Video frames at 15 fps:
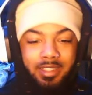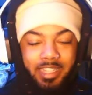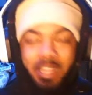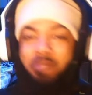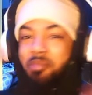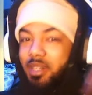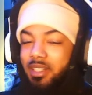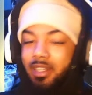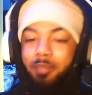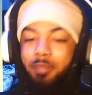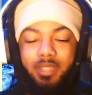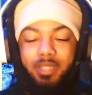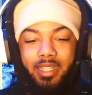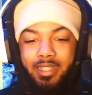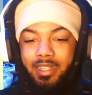one up
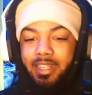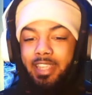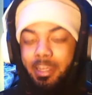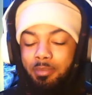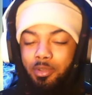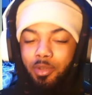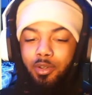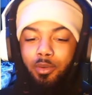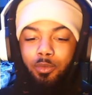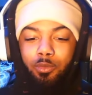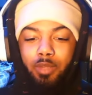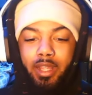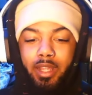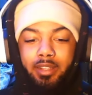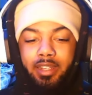and like they keep
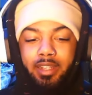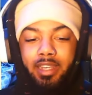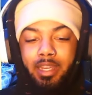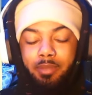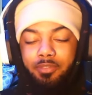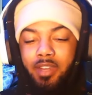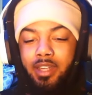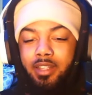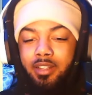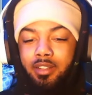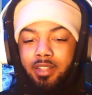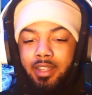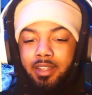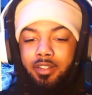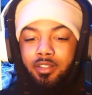doing, like they keep
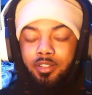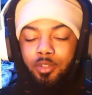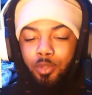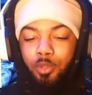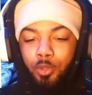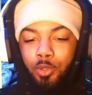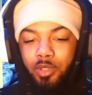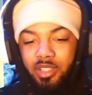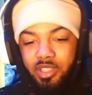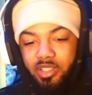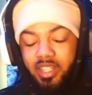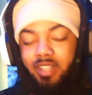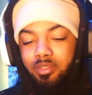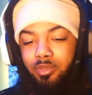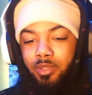finding like cool and
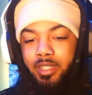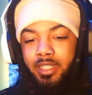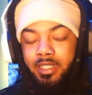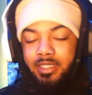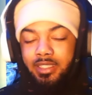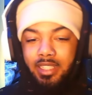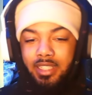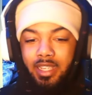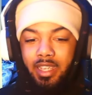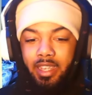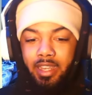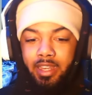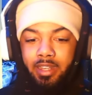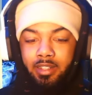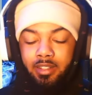creative ways
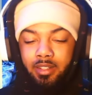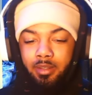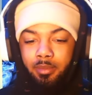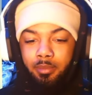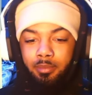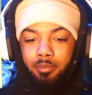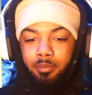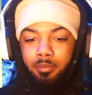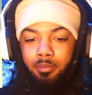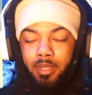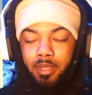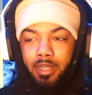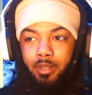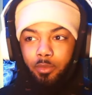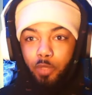and
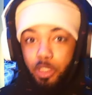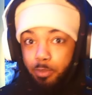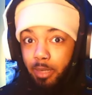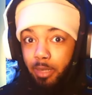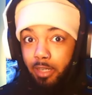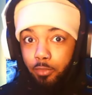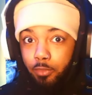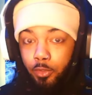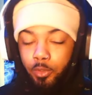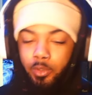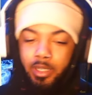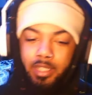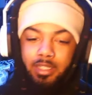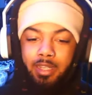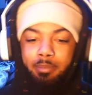like respectful
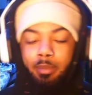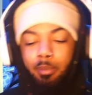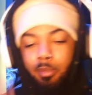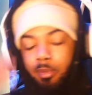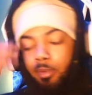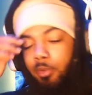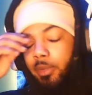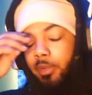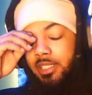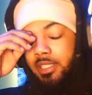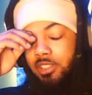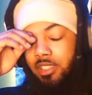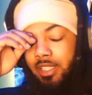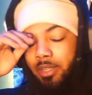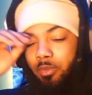and like memorable ways
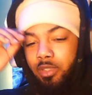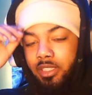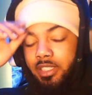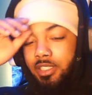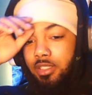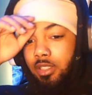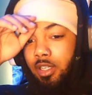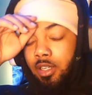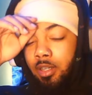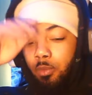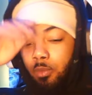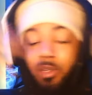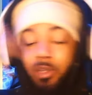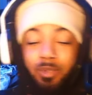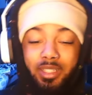to like release,
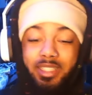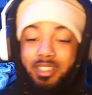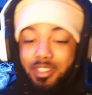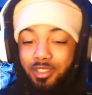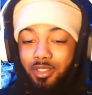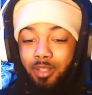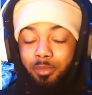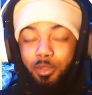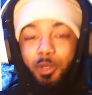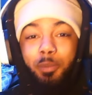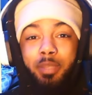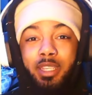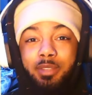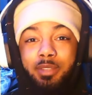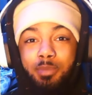re-release Lil
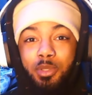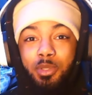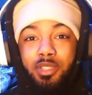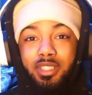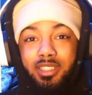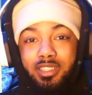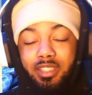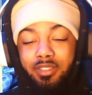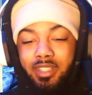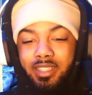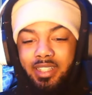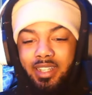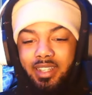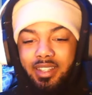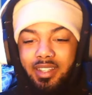Peep's music and stuff like
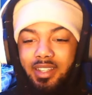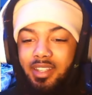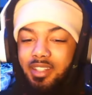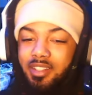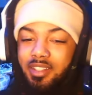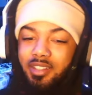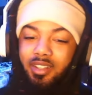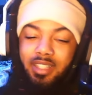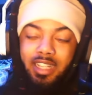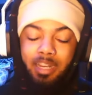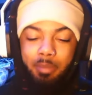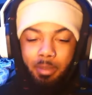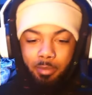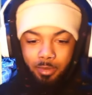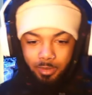that. You know, a lot of
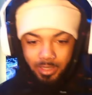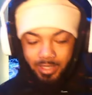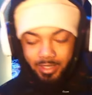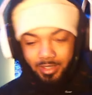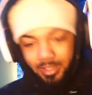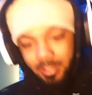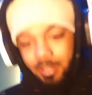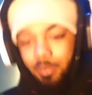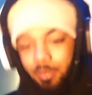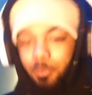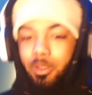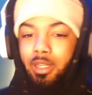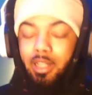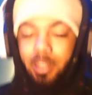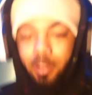people, like
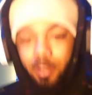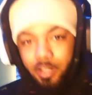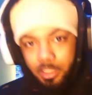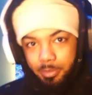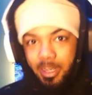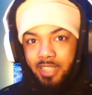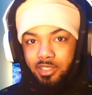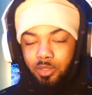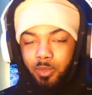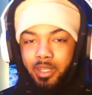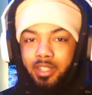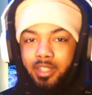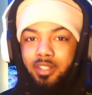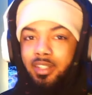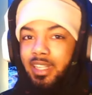when our artists pass away,
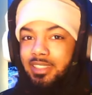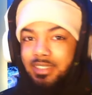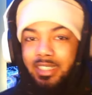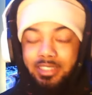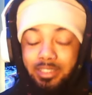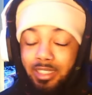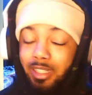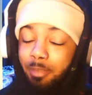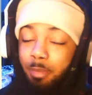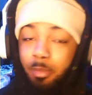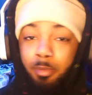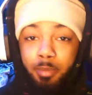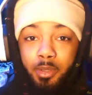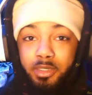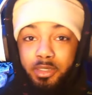you know, that's like a lot of
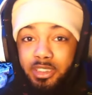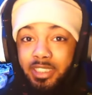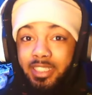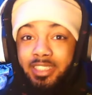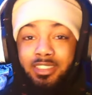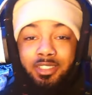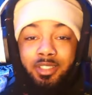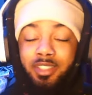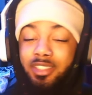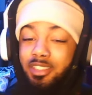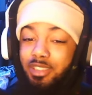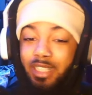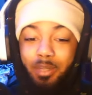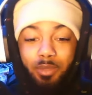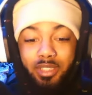people meal ticket. So they're
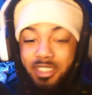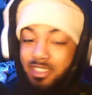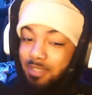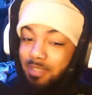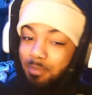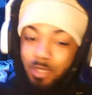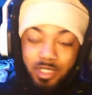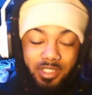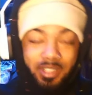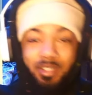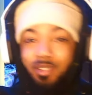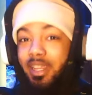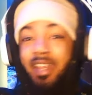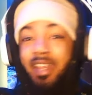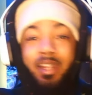just like releasing music
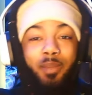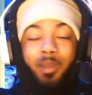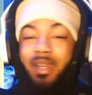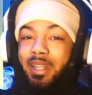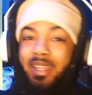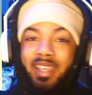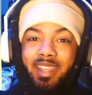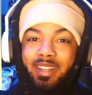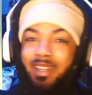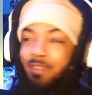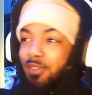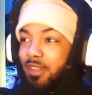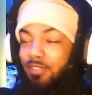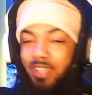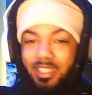any way they can,
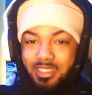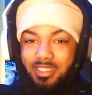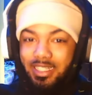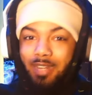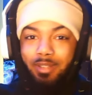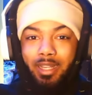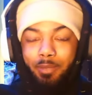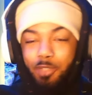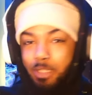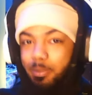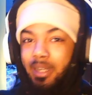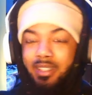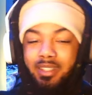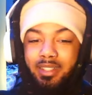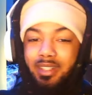even if it's not like
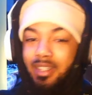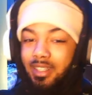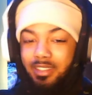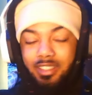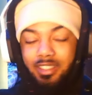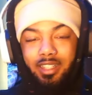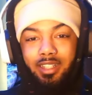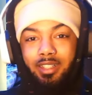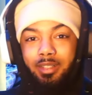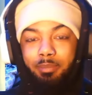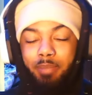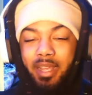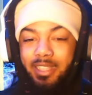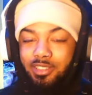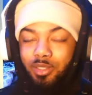respecting the
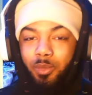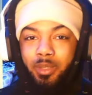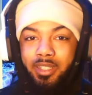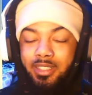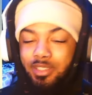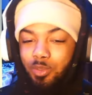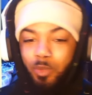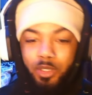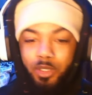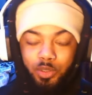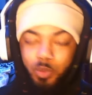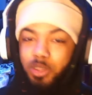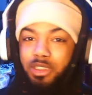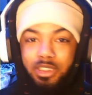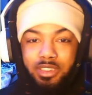passed away's one
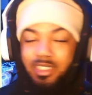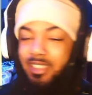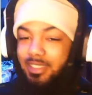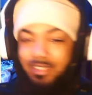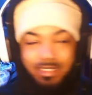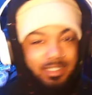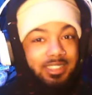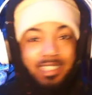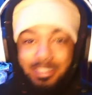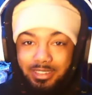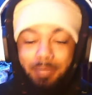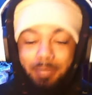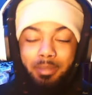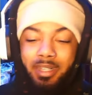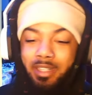wishes. They just, because that's
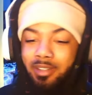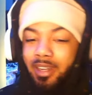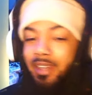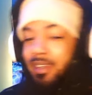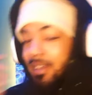the money, right?